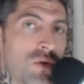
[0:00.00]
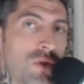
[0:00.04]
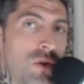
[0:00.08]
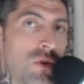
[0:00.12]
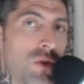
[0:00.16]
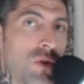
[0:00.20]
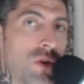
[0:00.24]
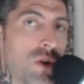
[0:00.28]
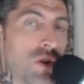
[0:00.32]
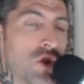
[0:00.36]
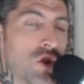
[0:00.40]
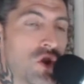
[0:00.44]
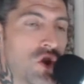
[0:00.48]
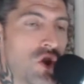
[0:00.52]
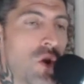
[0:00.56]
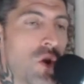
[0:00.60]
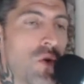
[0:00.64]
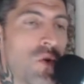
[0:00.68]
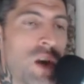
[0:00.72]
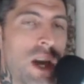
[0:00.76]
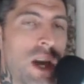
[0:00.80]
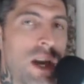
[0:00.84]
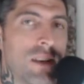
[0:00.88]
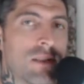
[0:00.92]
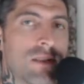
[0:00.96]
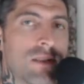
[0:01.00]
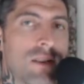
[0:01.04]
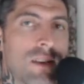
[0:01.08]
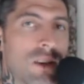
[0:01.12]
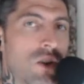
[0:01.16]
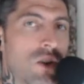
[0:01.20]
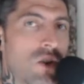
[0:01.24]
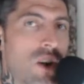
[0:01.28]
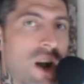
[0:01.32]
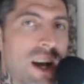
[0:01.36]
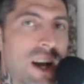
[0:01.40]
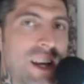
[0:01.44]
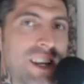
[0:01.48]
you are showcasing
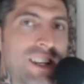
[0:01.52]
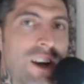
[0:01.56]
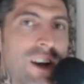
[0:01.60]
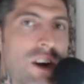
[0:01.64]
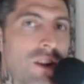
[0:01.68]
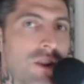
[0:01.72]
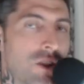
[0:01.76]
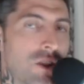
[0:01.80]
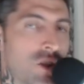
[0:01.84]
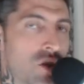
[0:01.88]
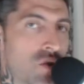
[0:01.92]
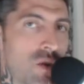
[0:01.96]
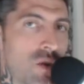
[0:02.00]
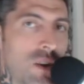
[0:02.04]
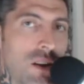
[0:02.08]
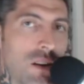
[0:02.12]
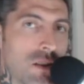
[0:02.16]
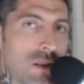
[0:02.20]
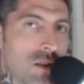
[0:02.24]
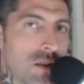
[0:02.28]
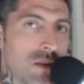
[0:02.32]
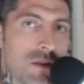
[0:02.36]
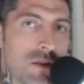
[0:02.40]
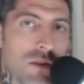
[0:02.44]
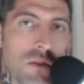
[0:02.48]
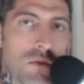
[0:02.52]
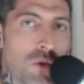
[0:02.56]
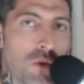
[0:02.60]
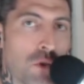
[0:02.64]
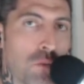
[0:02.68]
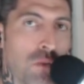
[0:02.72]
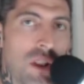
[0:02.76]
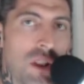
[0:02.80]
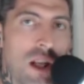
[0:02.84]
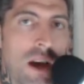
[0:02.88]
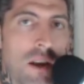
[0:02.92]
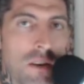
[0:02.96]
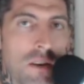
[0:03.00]
your idolatry on a silver
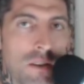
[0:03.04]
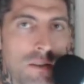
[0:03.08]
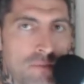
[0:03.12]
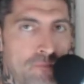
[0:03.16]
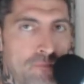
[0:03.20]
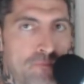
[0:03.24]
platter.